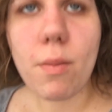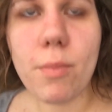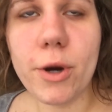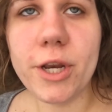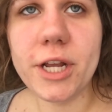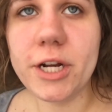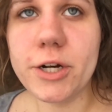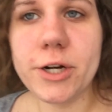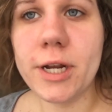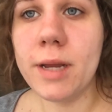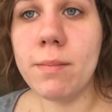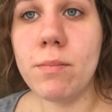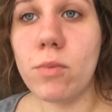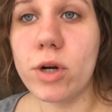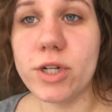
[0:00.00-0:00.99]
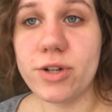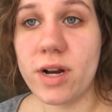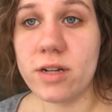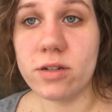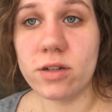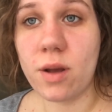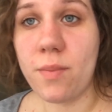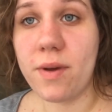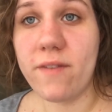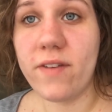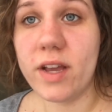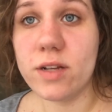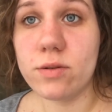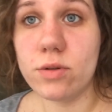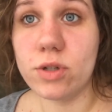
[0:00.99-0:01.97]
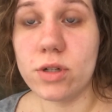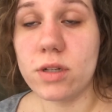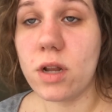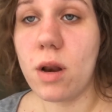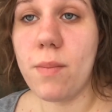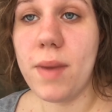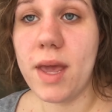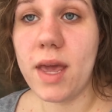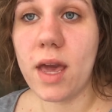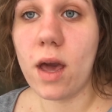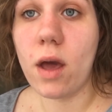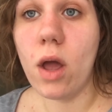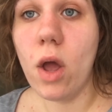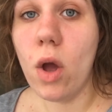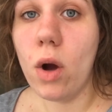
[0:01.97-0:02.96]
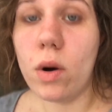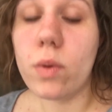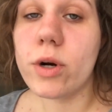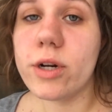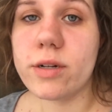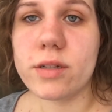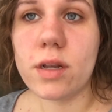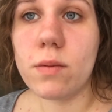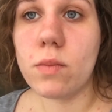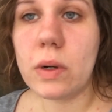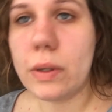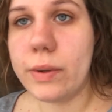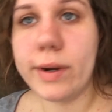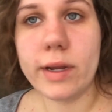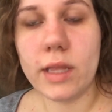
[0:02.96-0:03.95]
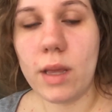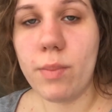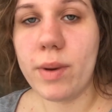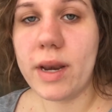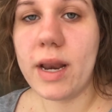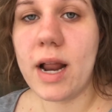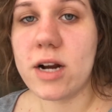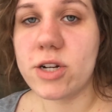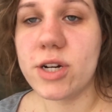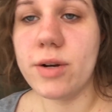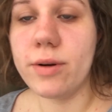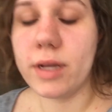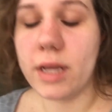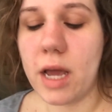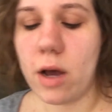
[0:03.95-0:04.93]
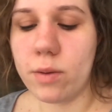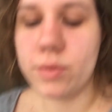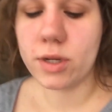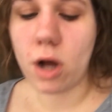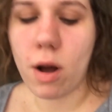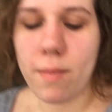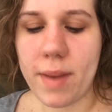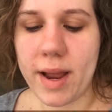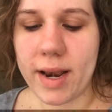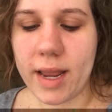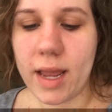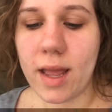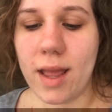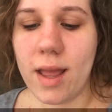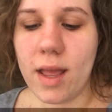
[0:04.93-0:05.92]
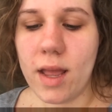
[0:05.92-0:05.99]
putting cream moisturizers on my face was just going to make it worse and more oily but it actually really helps combat it